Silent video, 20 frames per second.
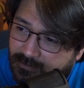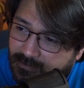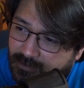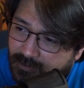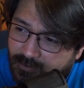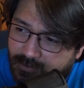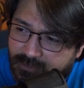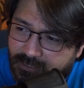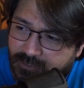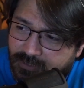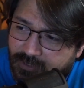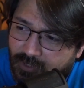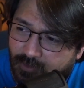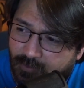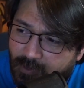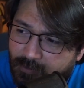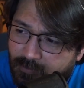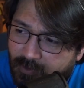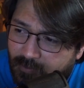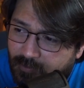It was as though
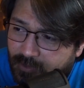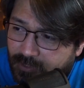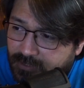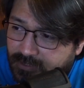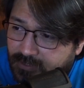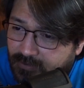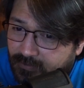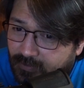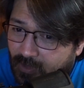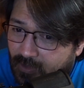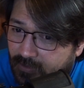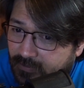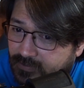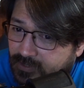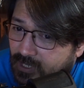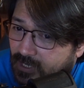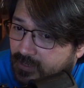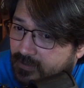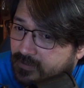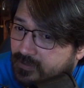my memories of all of
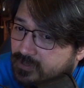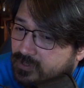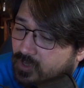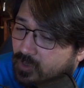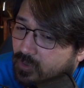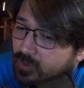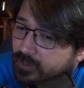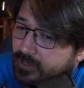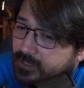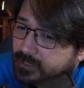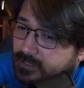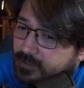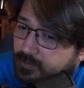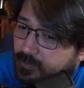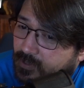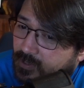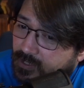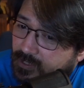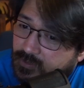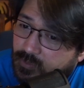Jonathan's horrid
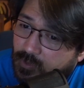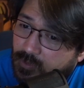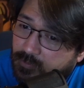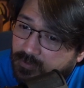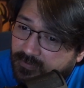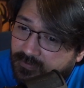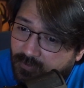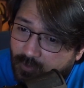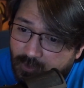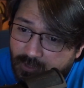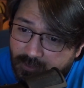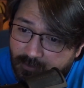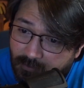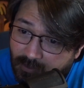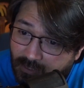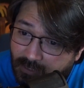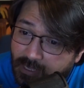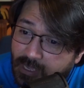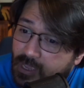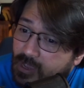experience were befooling
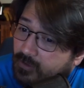me,